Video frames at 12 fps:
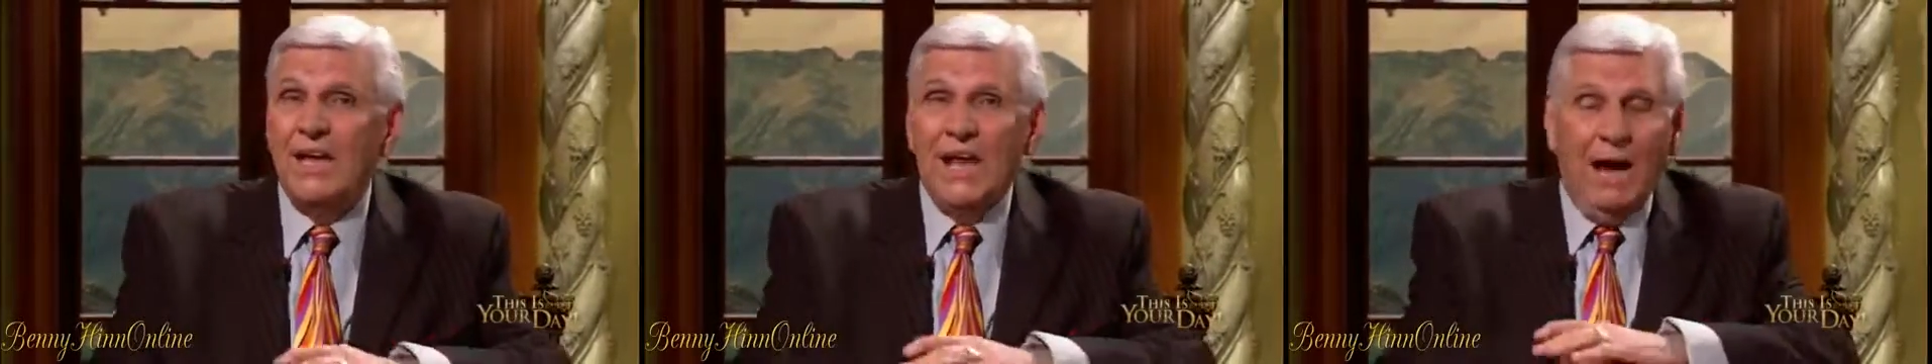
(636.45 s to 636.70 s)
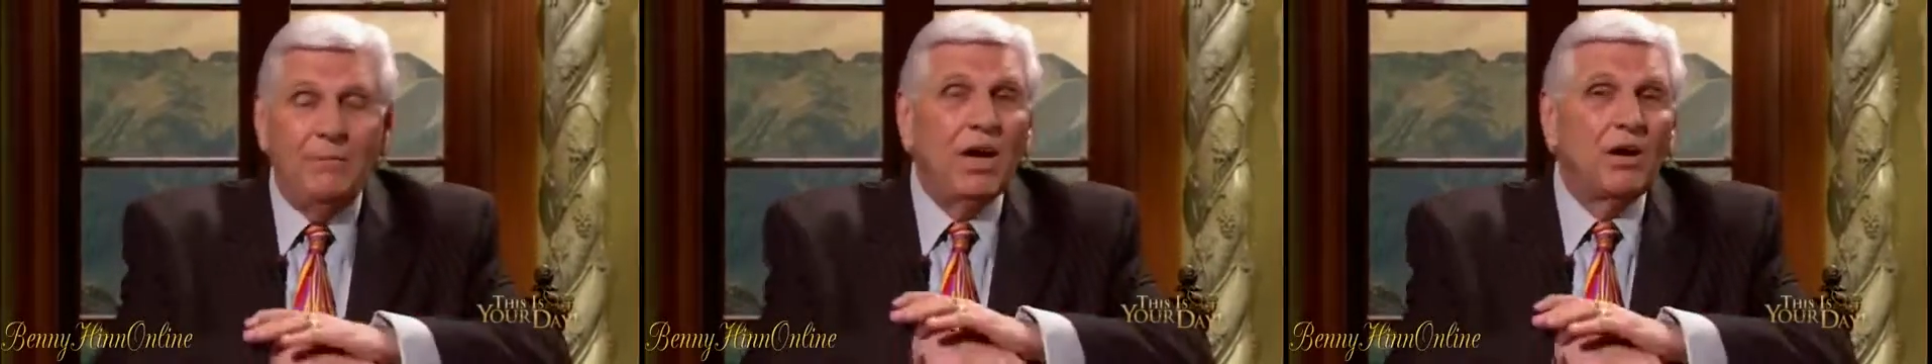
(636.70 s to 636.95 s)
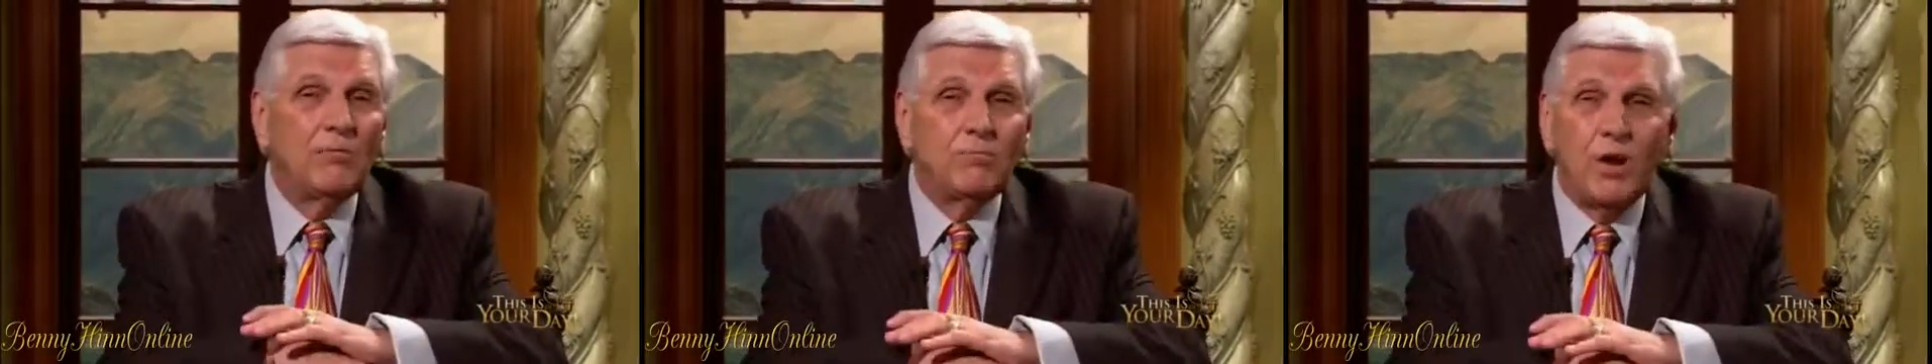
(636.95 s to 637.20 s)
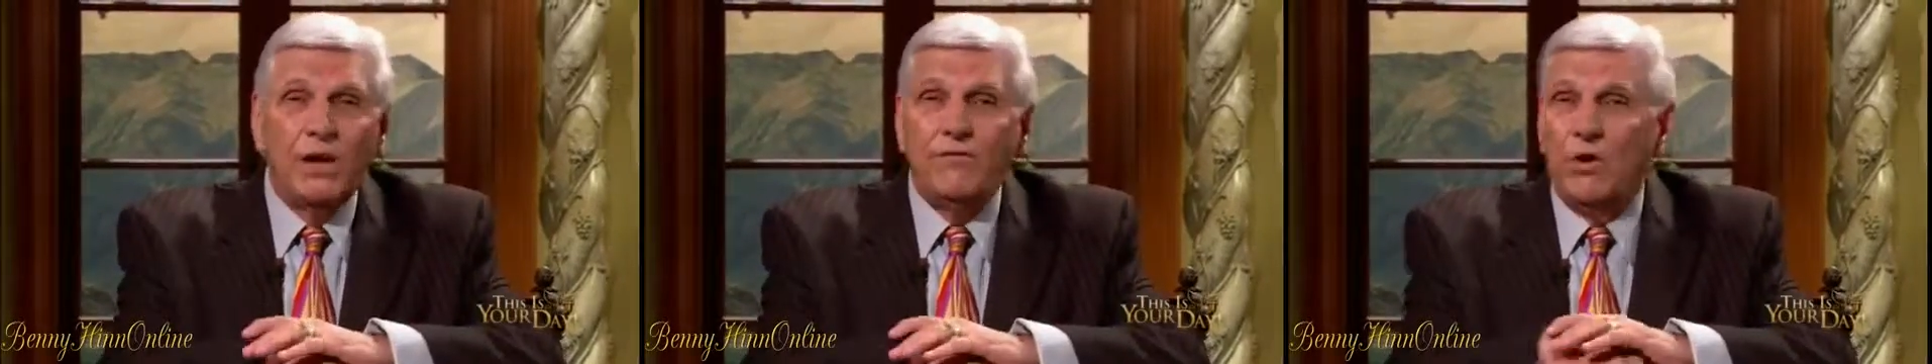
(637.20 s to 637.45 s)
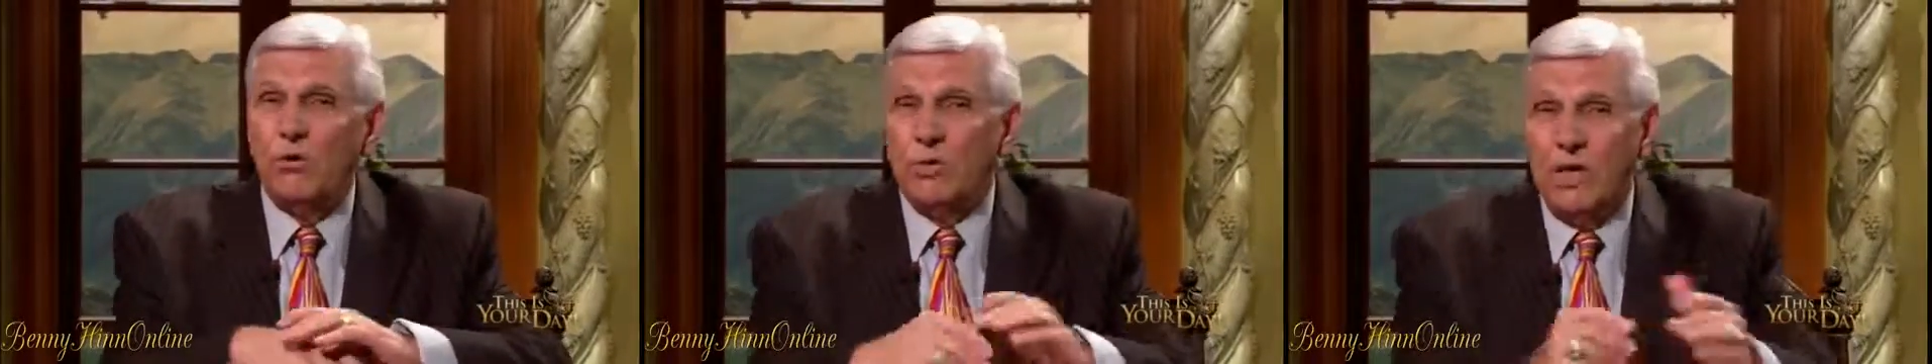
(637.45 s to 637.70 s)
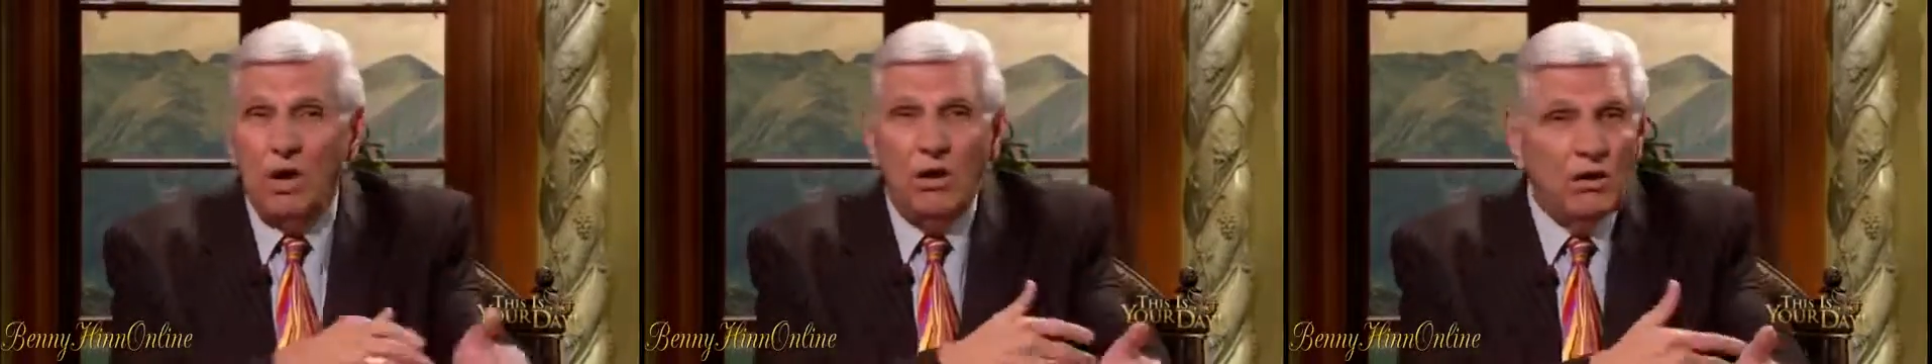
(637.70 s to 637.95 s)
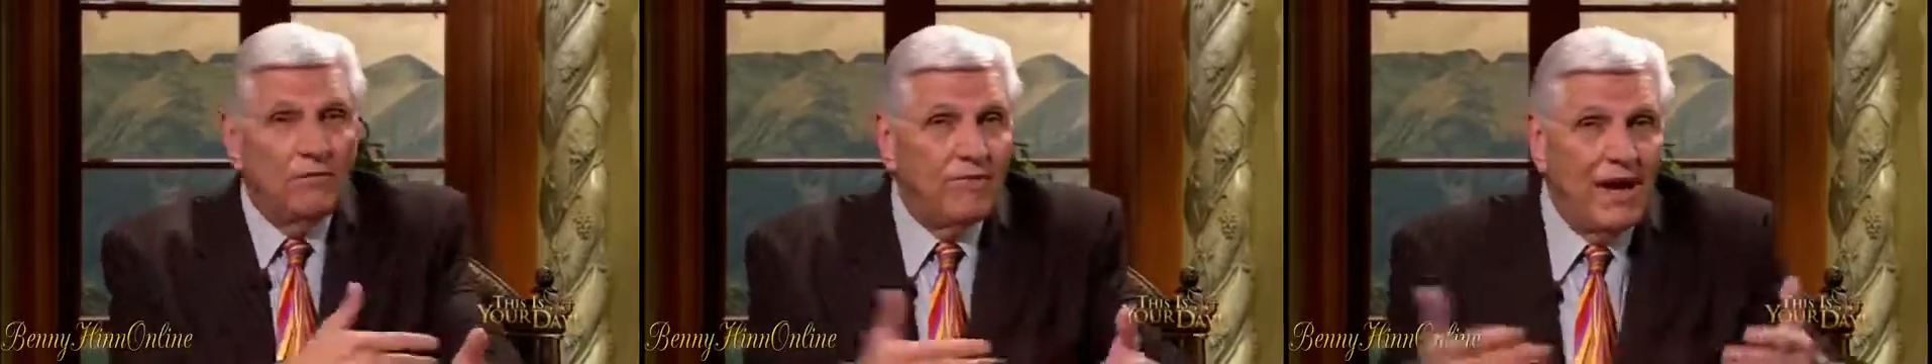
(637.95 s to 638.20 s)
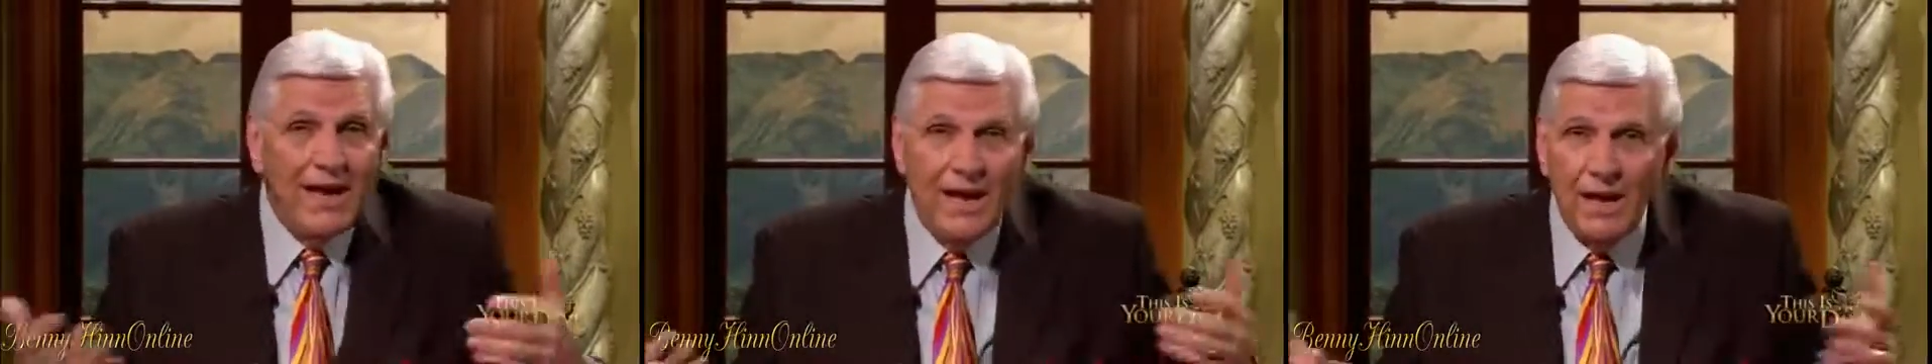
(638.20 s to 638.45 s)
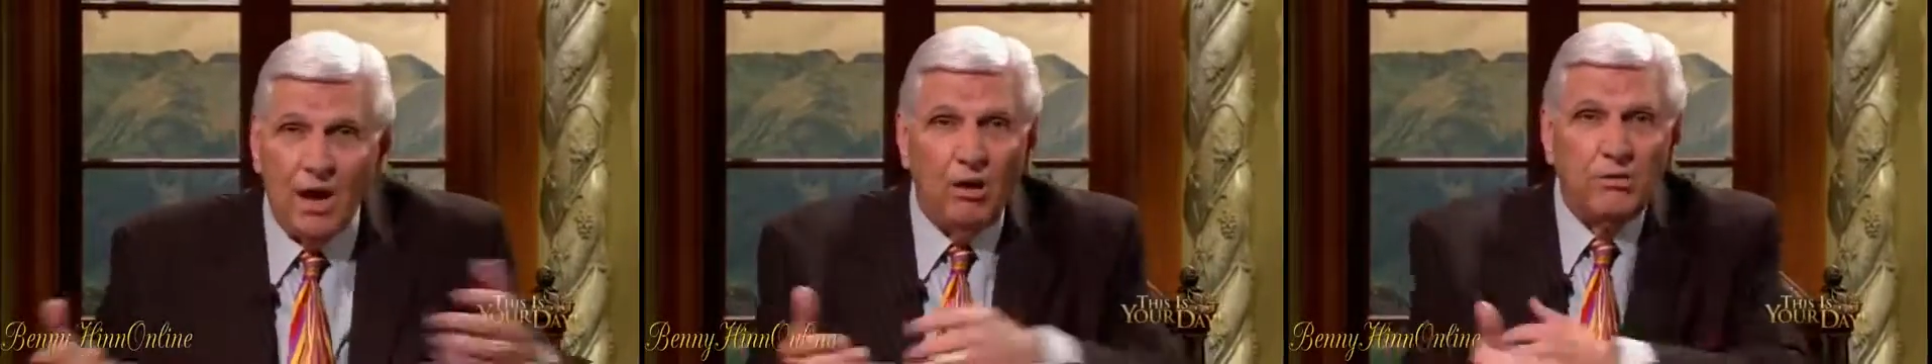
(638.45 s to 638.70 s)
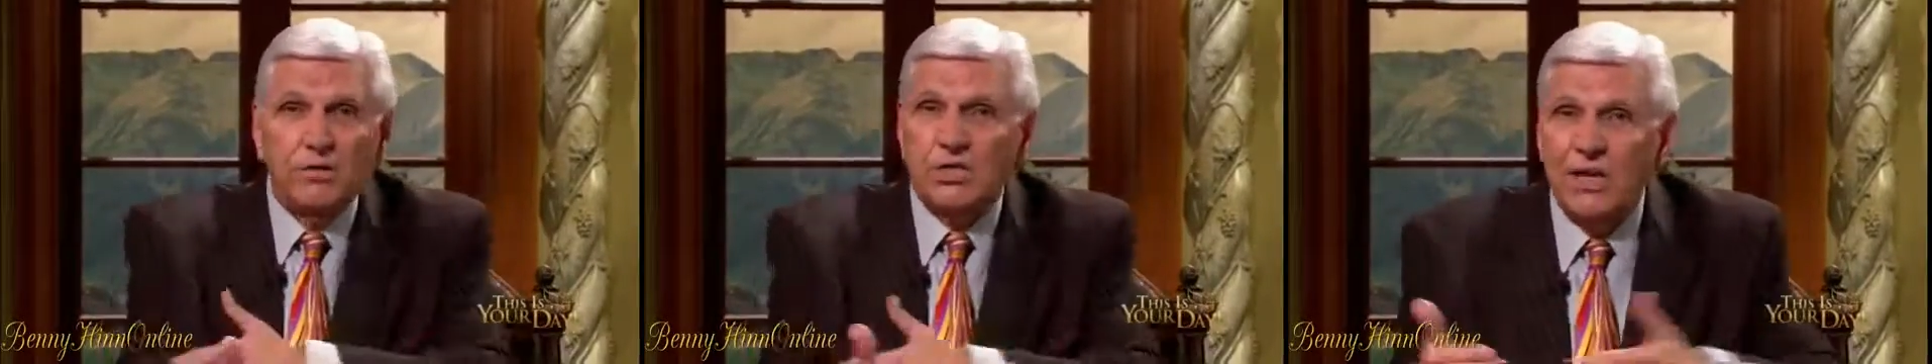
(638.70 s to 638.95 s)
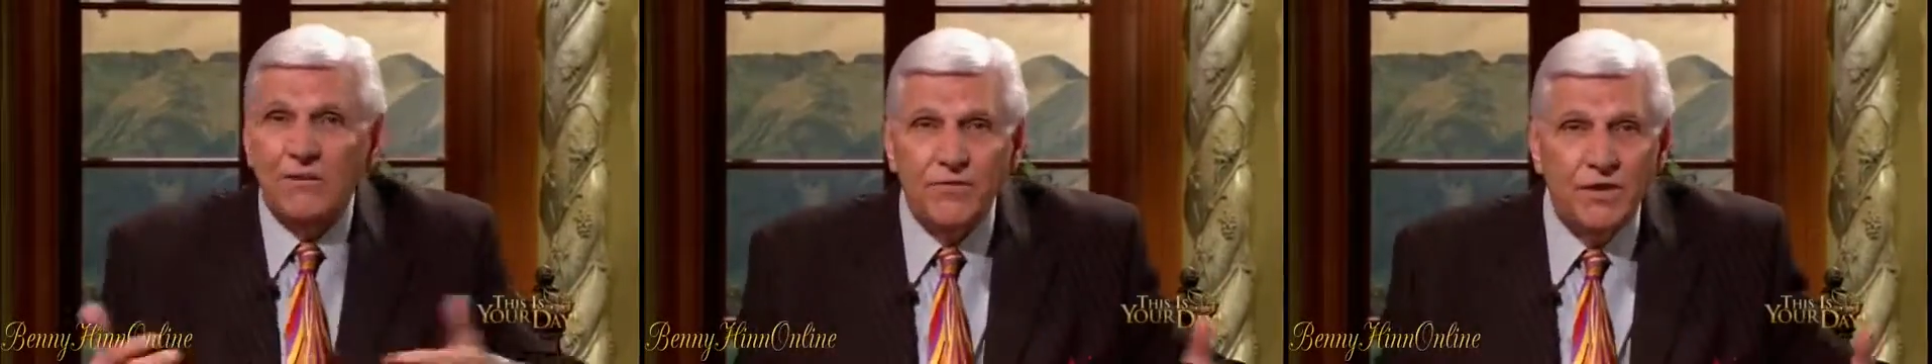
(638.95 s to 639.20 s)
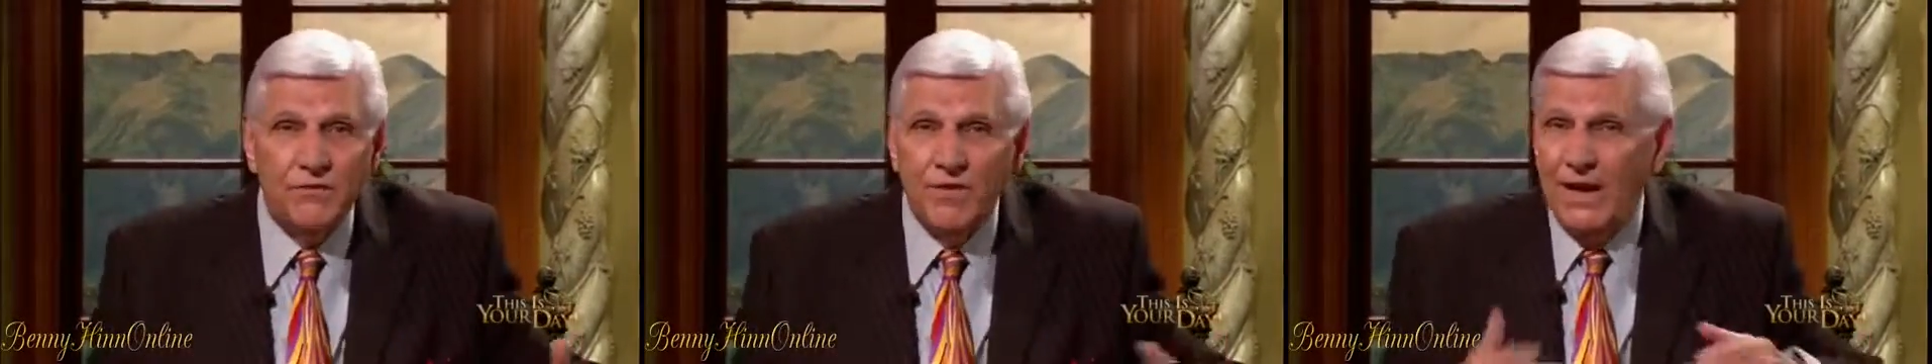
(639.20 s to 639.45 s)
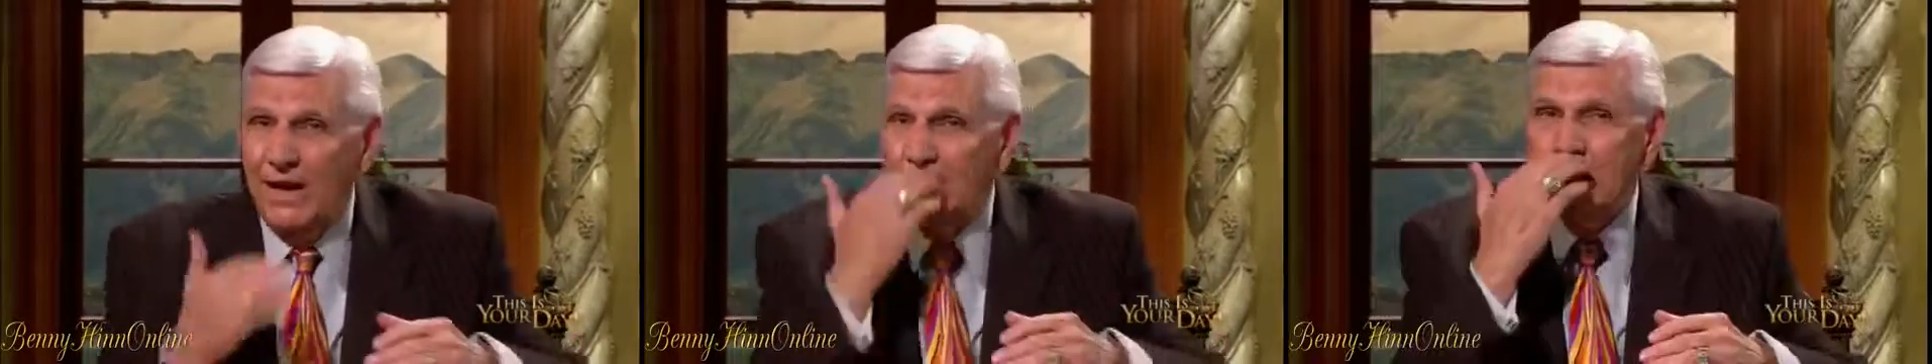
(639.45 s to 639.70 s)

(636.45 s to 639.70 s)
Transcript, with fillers: I'm not going to pray for her with all the vein, all the stuff in her veins,